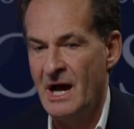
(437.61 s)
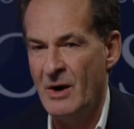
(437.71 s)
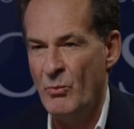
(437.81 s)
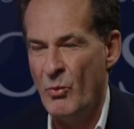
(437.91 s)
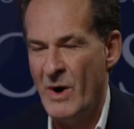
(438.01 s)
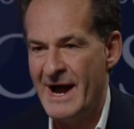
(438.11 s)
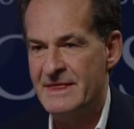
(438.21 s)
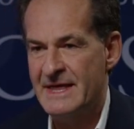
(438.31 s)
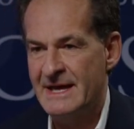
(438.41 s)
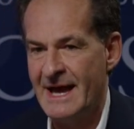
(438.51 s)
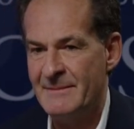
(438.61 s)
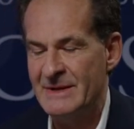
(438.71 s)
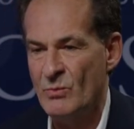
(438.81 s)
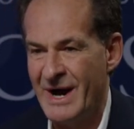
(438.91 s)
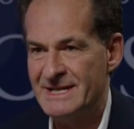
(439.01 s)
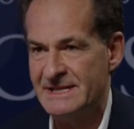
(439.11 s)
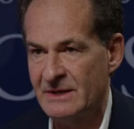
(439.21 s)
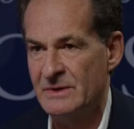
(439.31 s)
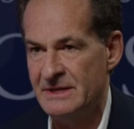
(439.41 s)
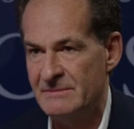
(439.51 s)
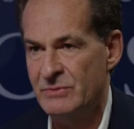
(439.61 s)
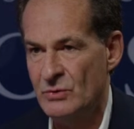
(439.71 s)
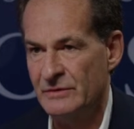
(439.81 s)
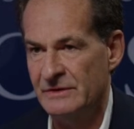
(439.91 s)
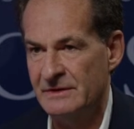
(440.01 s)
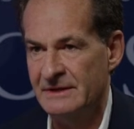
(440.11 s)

Um, why they, I mean, why is equity important?